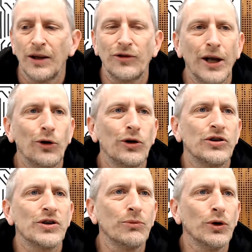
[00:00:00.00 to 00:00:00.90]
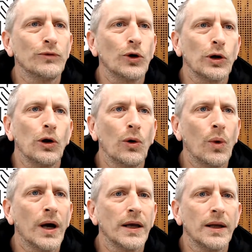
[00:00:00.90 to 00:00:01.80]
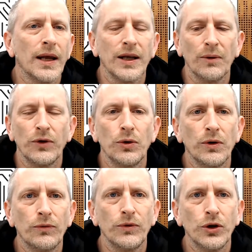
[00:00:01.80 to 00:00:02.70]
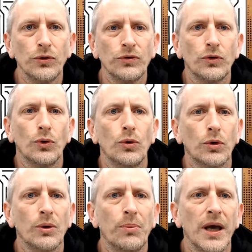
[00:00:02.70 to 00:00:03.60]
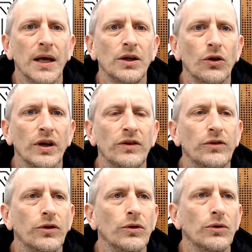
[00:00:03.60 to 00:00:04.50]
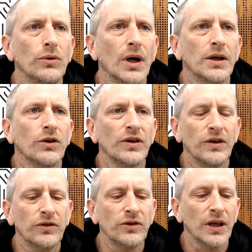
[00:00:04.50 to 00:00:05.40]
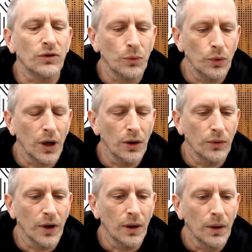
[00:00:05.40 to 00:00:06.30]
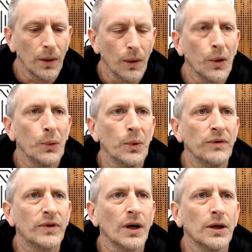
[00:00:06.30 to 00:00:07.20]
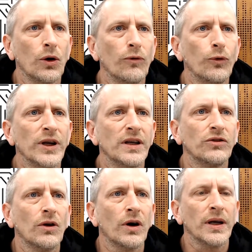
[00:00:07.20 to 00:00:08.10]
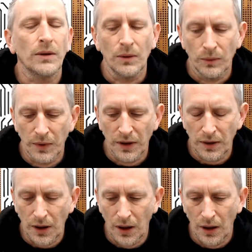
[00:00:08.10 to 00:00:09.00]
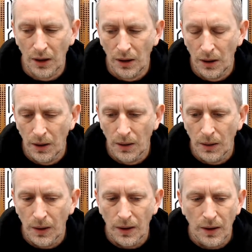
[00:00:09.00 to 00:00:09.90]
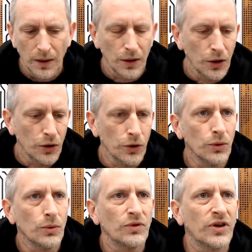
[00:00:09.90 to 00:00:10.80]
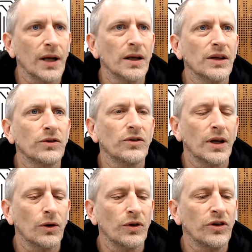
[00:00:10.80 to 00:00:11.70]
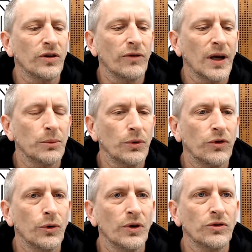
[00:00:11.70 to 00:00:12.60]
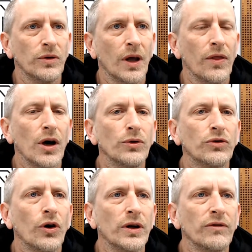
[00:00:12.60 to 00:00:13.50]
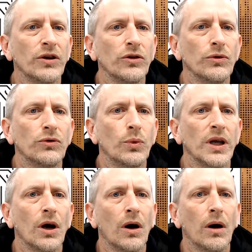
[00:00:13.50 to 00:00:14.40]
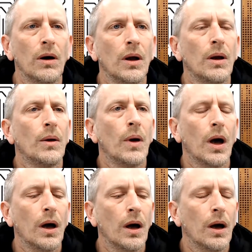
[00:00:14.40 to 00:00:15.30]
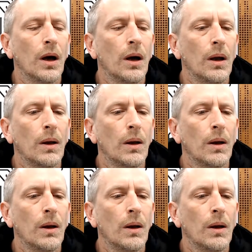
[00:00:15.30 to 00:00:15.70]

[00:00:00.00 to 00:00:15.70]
Technology's moved on a long way, and any of you who've used or compared a 92 and a 96 will know that we've done a lot of redesign with new techniques and technologies available to us, and those kind of issues we are I'm